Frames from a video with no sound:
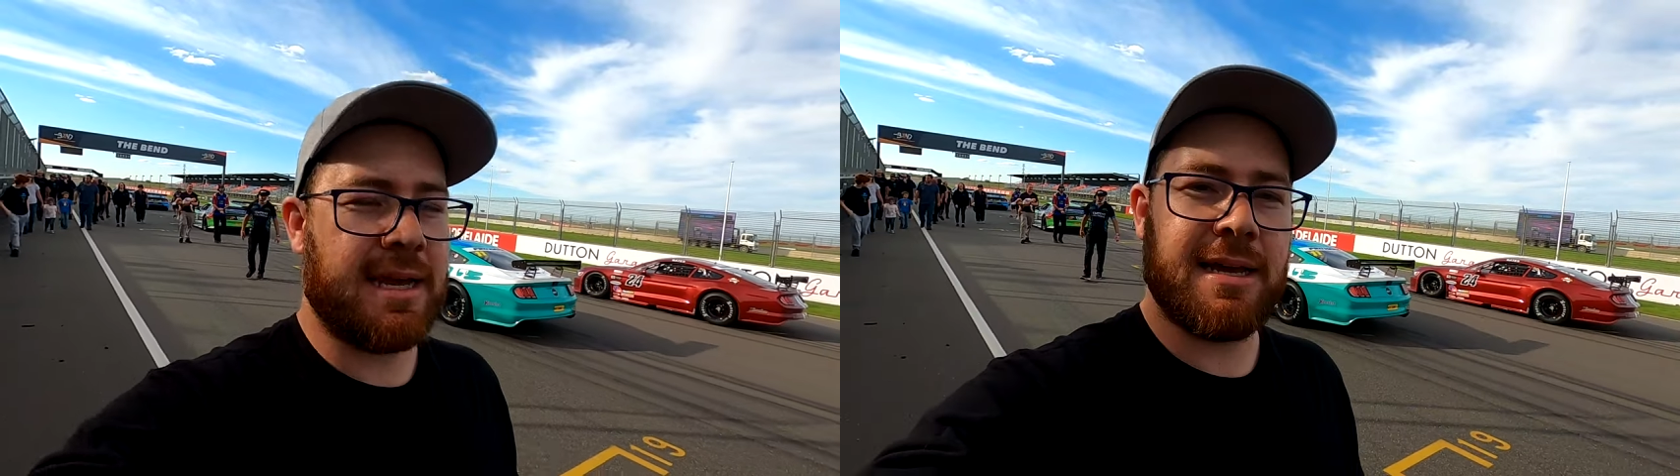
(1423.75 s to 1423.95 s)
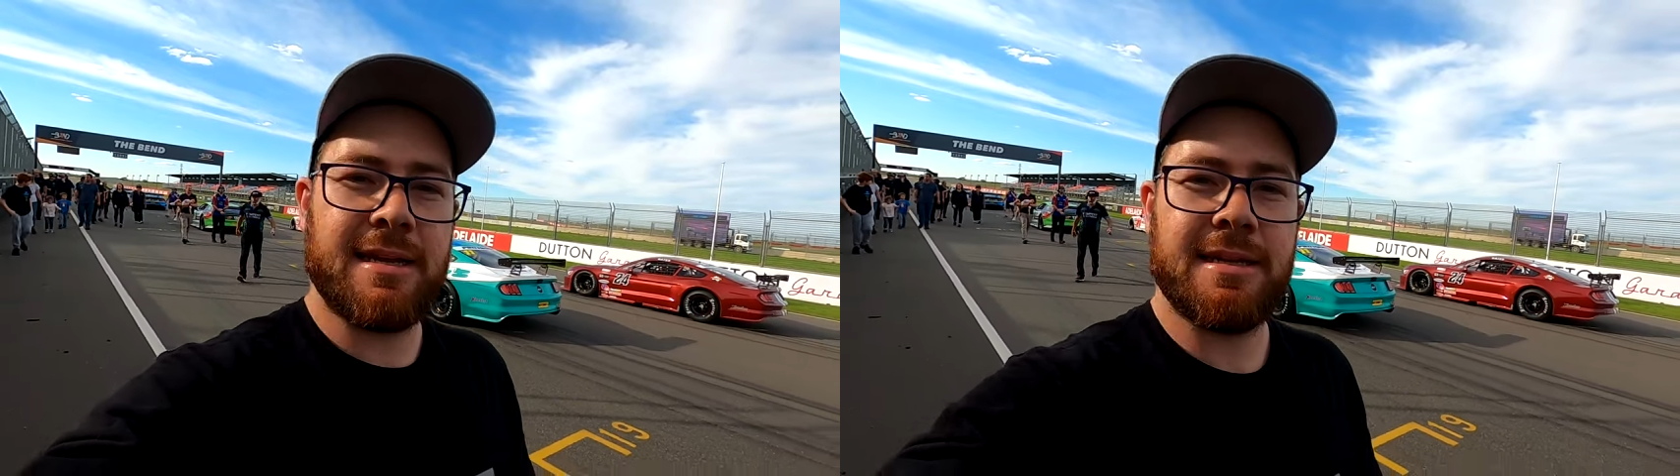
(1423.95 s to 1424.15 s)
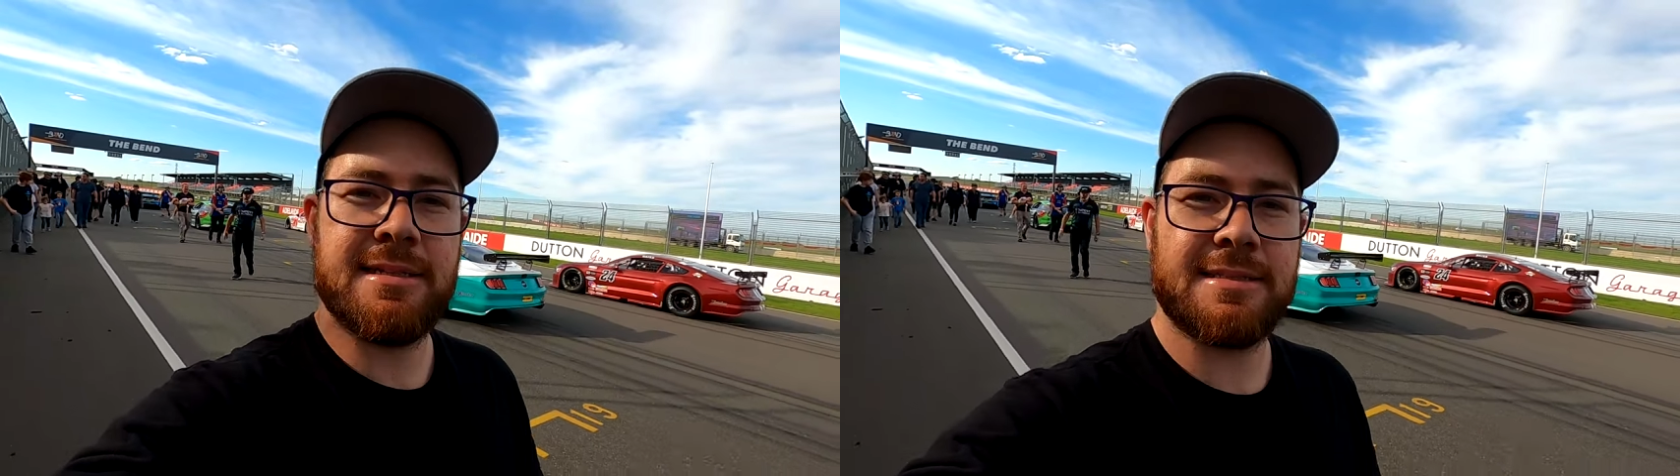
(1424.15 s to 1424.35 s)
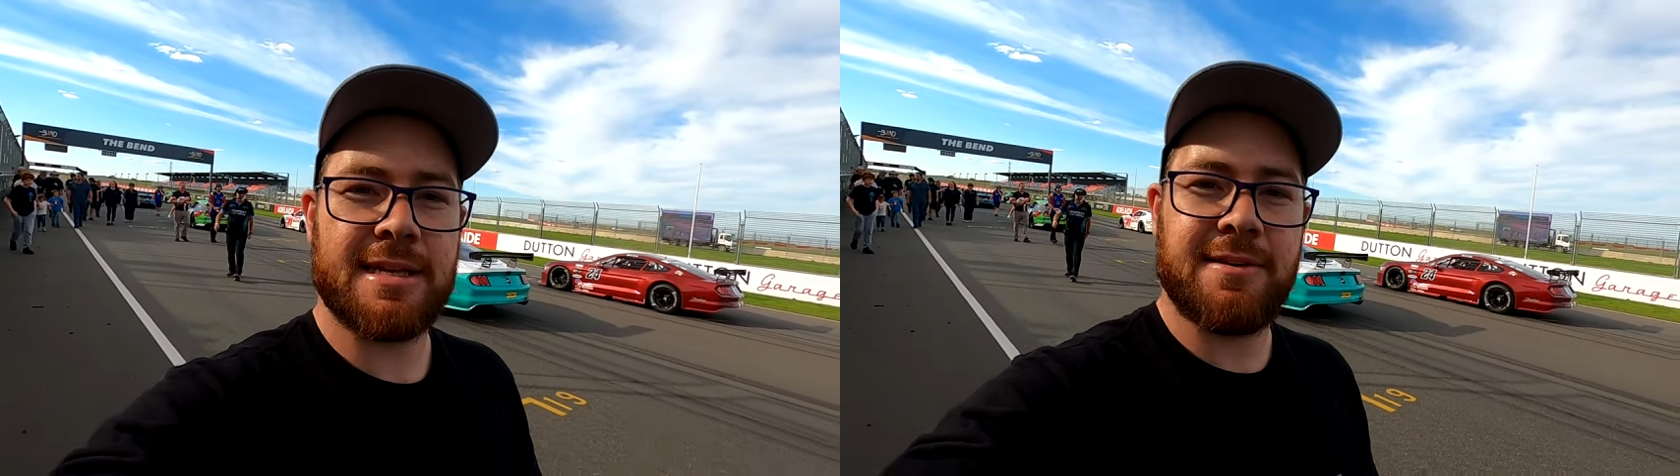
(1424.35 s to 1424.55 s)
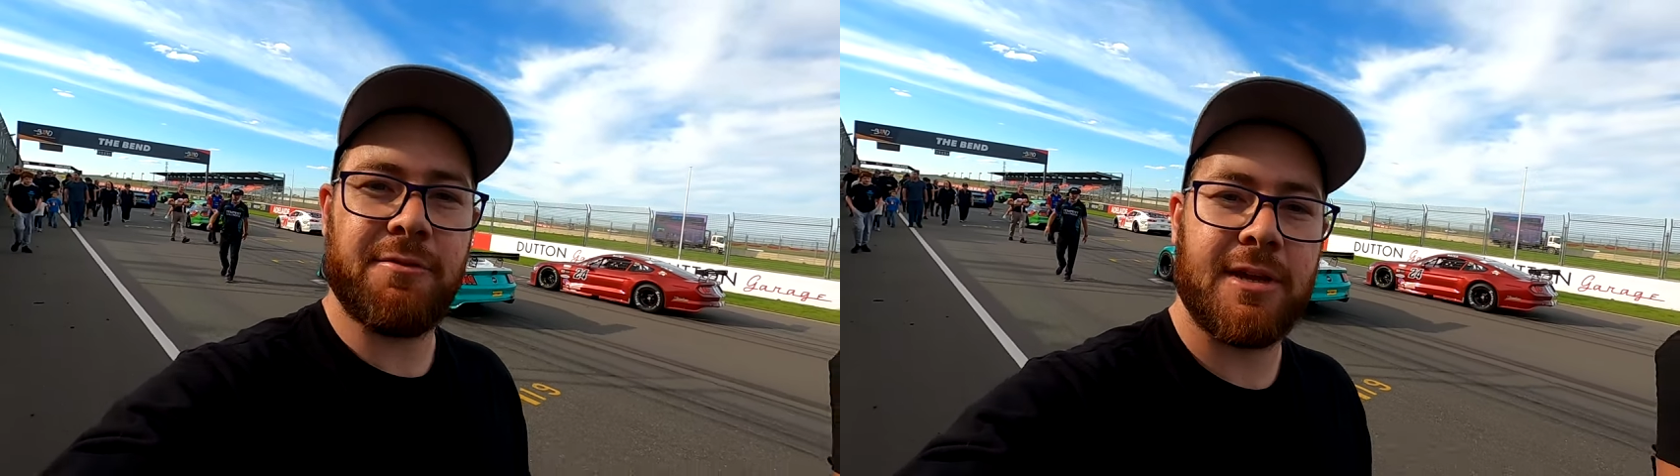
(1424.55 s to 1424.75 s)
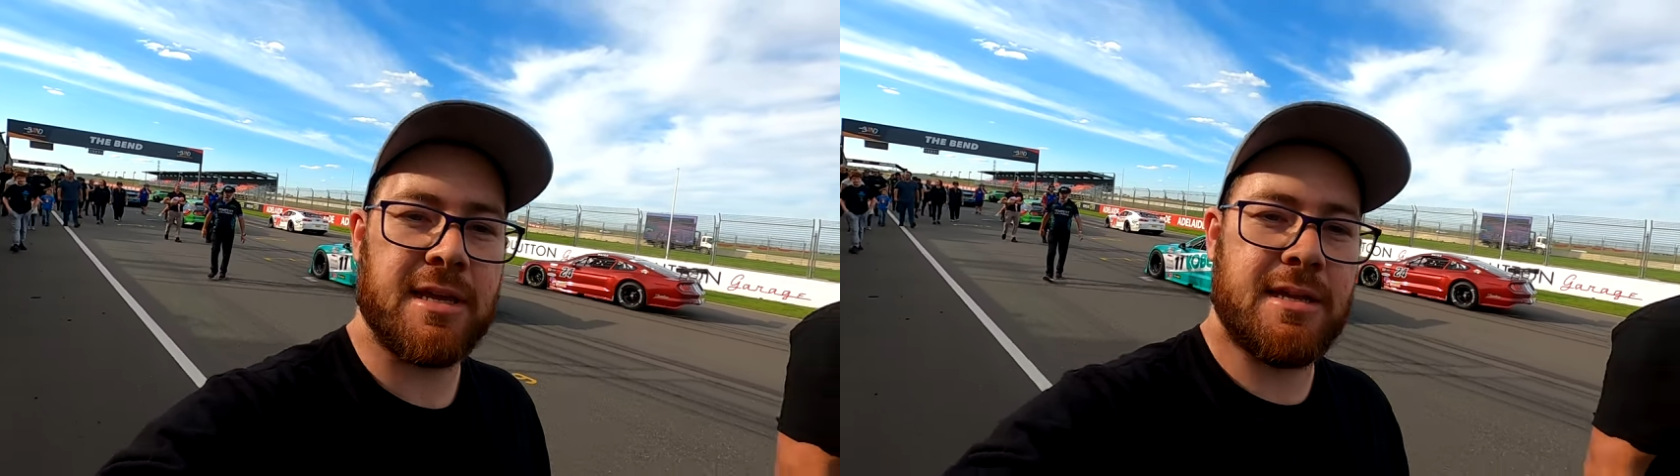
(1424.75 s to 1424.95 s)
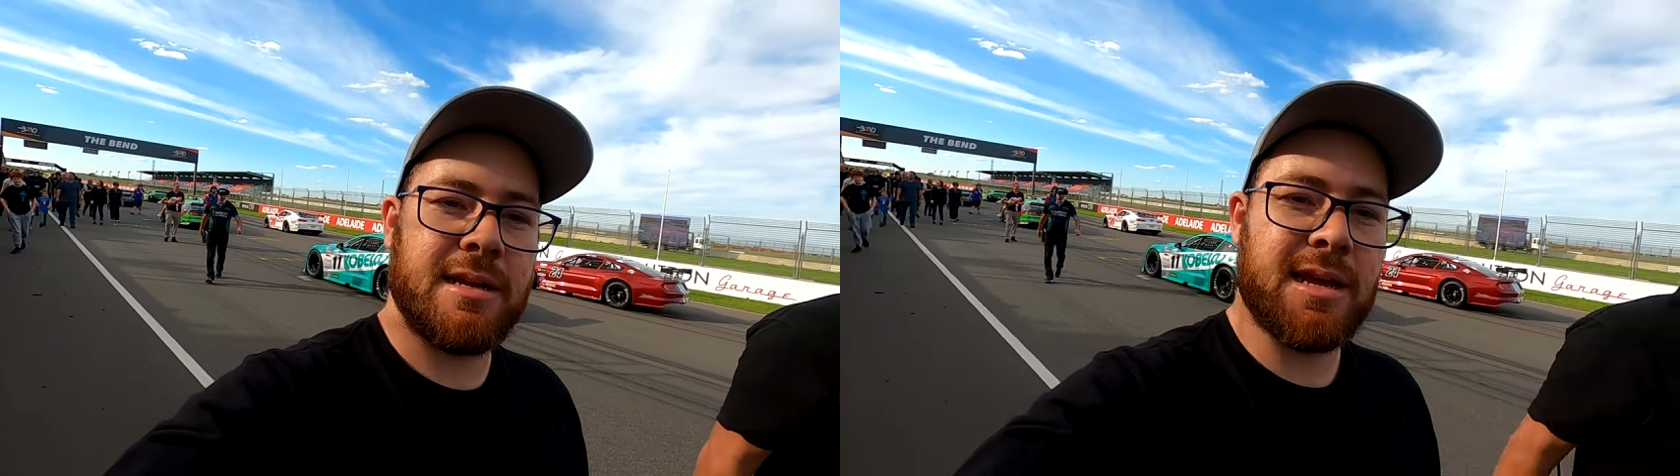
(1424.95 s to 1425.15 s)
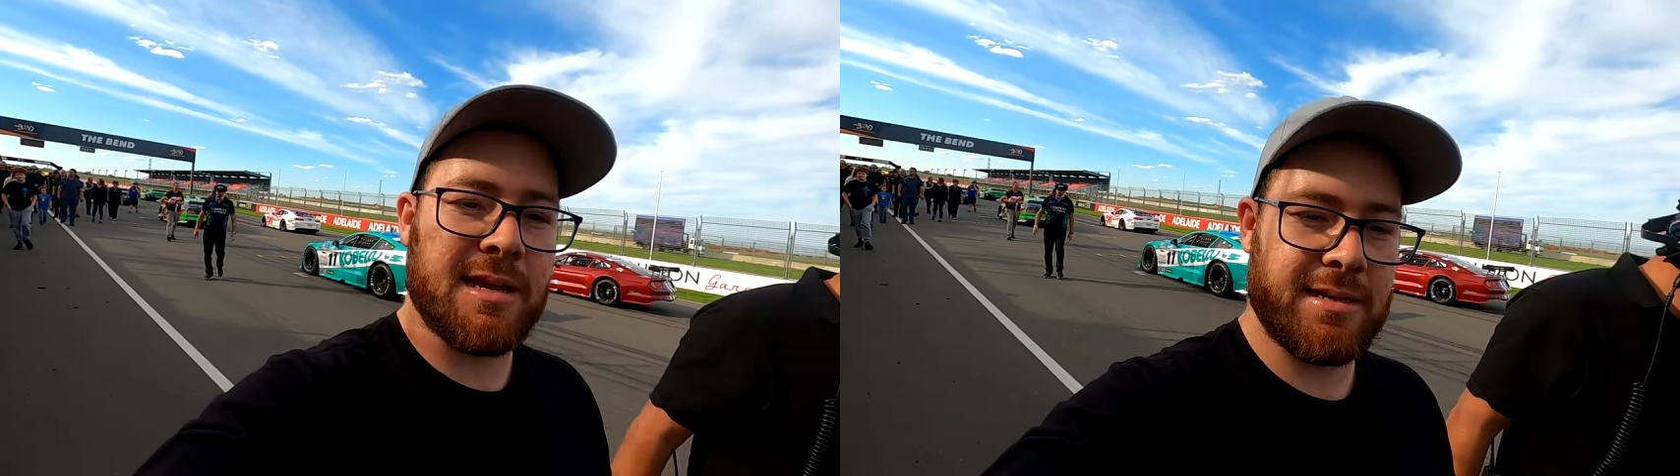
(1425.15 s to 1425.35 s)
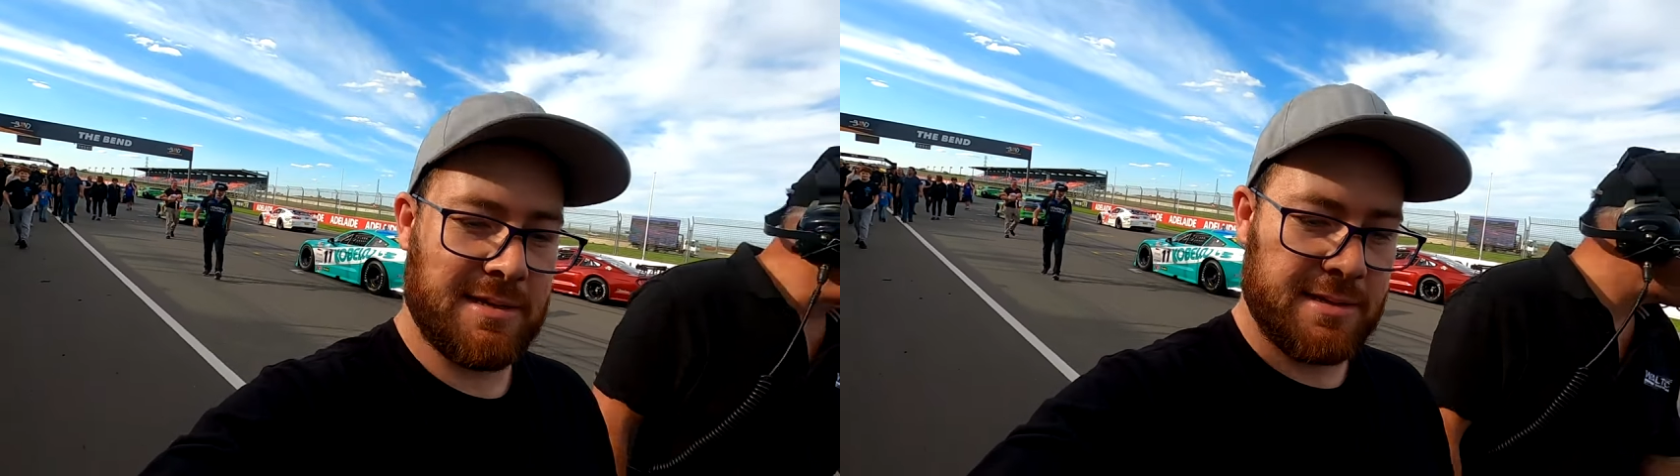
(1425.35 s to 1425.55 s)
uh, see if we can, uh,